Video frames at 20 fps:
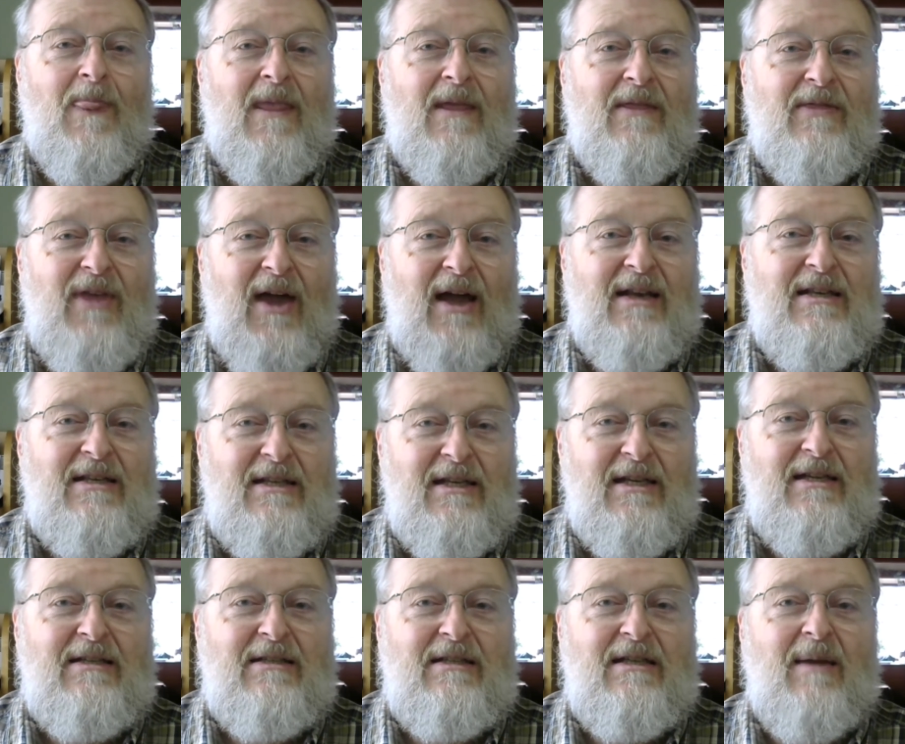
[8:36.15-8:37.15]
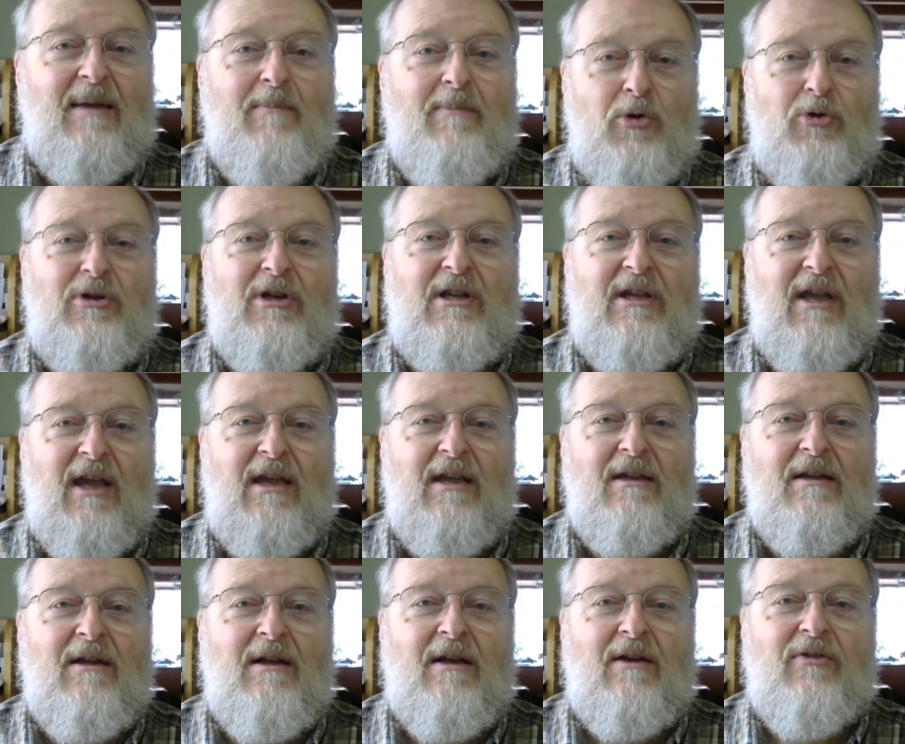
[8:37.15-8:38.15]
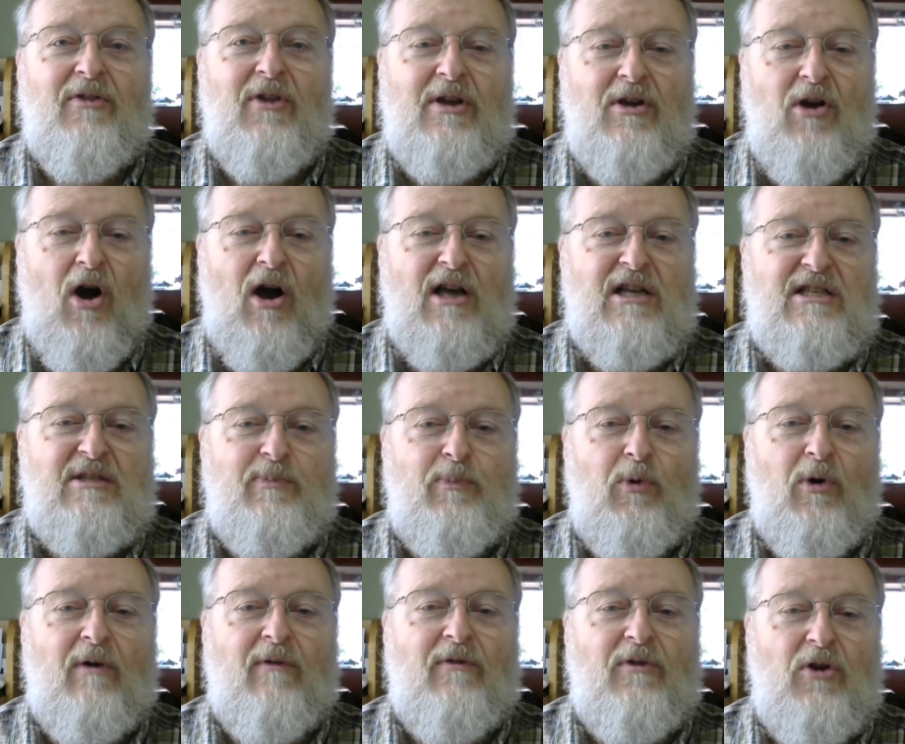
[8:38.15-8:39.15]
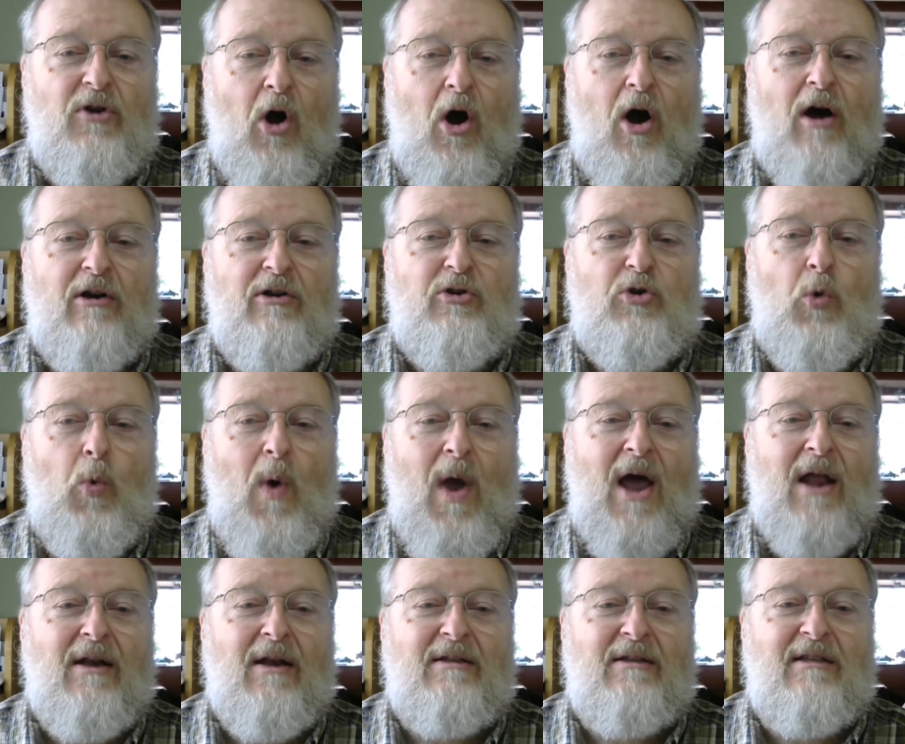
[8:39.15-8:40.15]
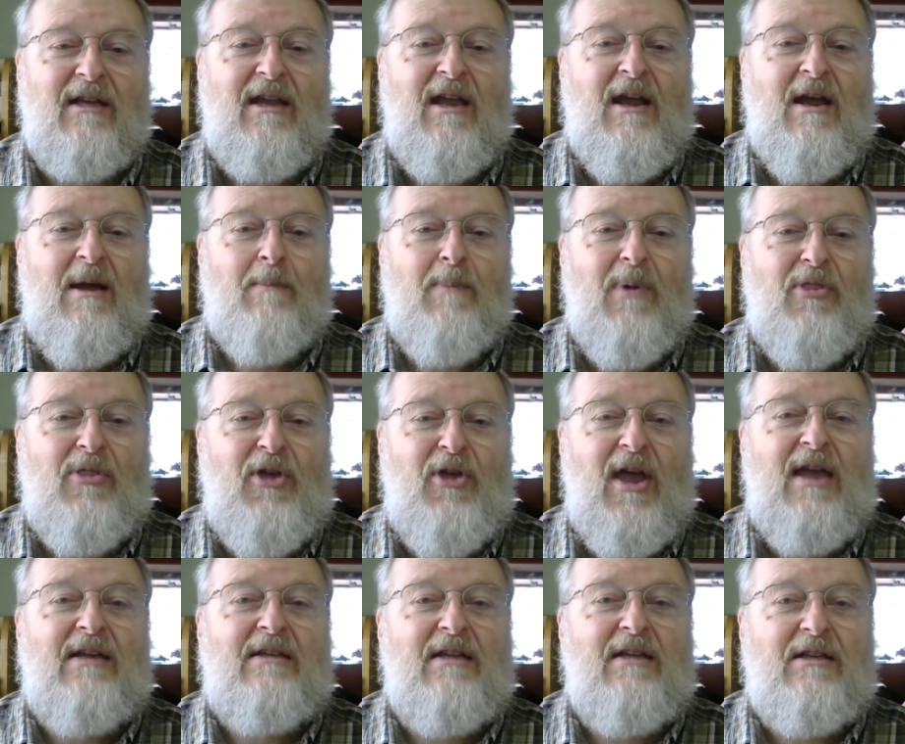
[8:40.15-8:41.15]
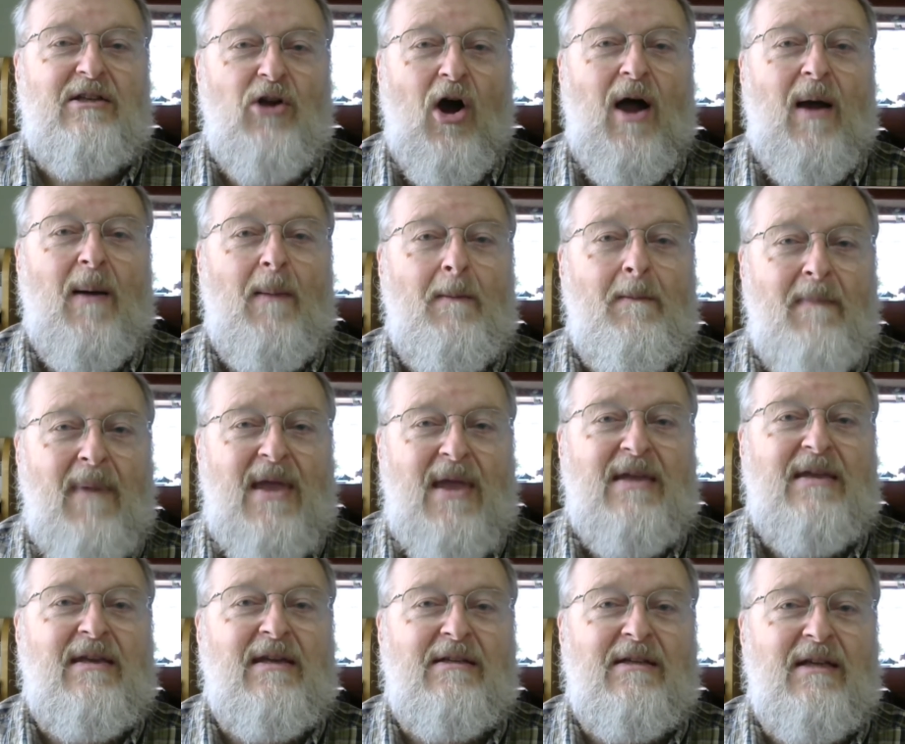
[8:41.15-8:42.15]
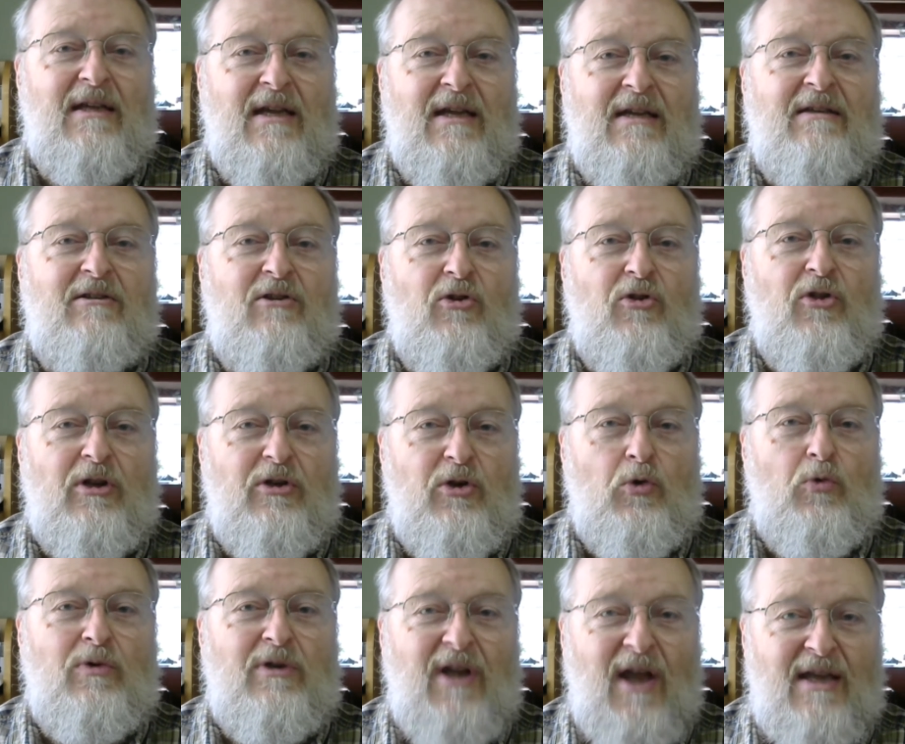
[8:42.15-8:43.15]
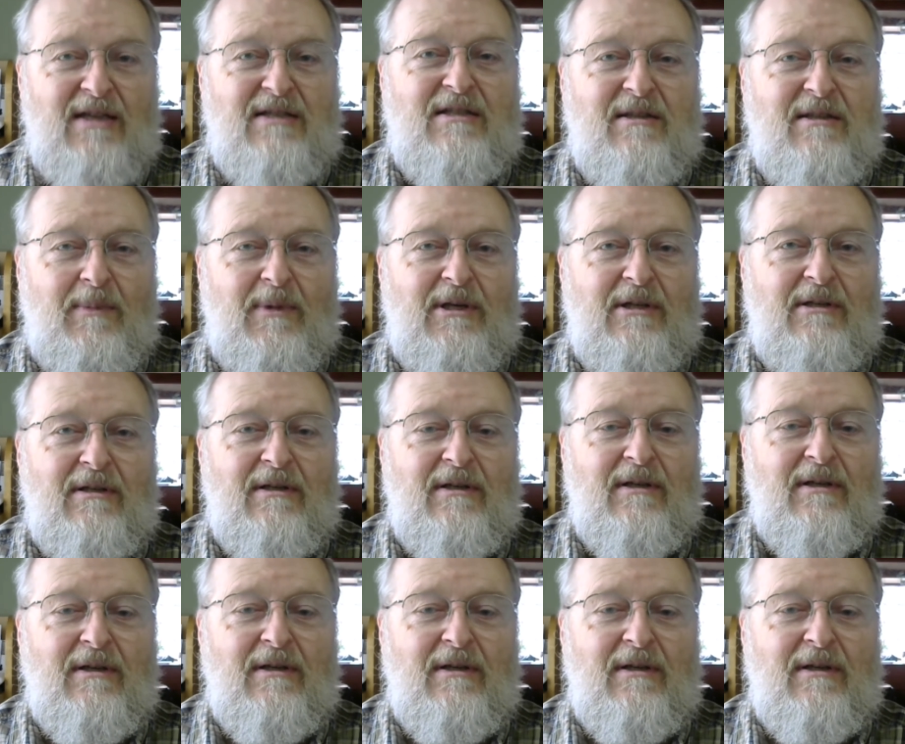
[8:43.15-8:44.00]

that did communicate the gospel of non duality, but they did not make it into the New Testament.